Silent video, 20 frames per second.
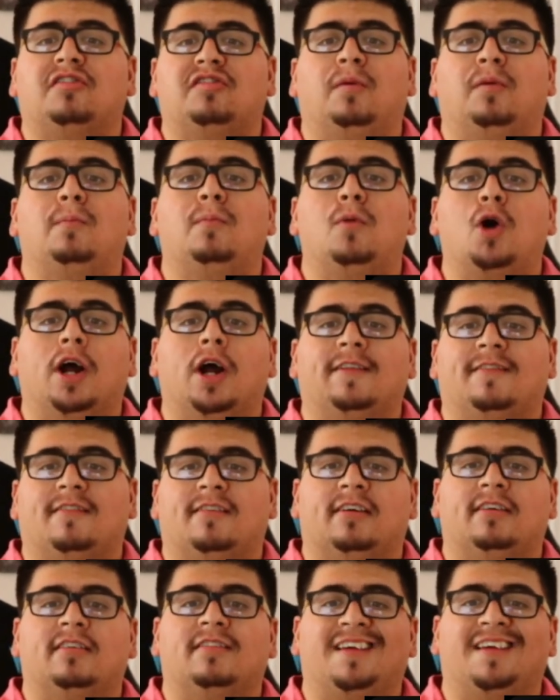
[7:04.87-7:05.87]

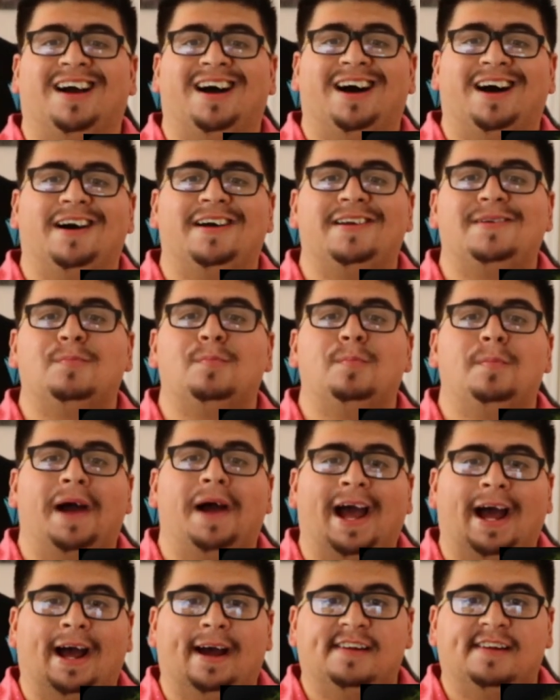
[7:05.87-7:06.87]
Monsters
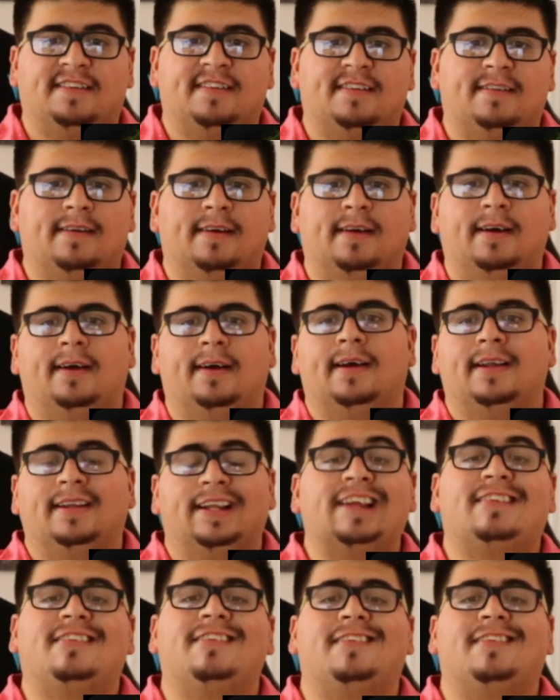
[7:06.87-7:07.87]
Unmasked.
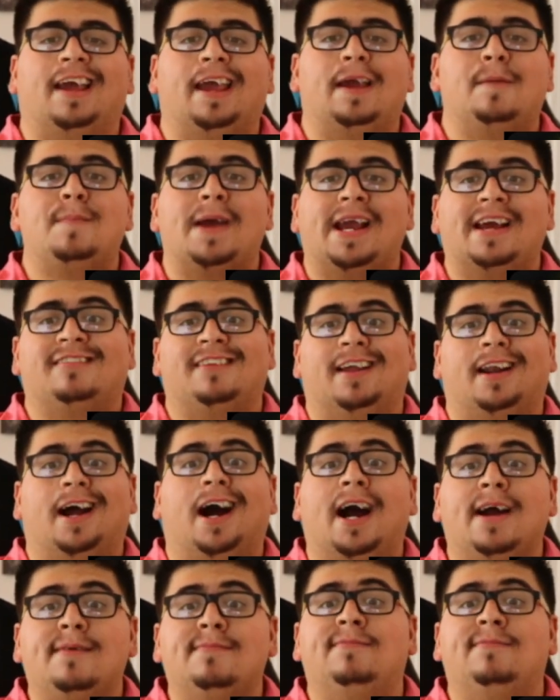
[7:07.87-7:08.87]
This is a maze that
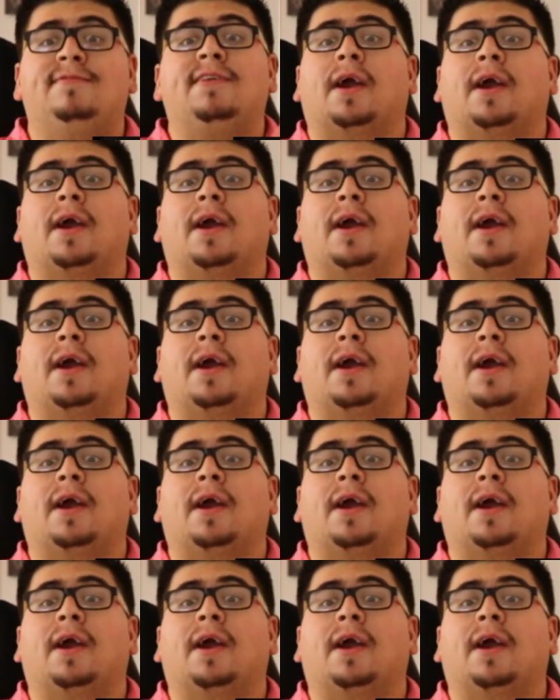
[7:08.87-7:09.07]
I'm very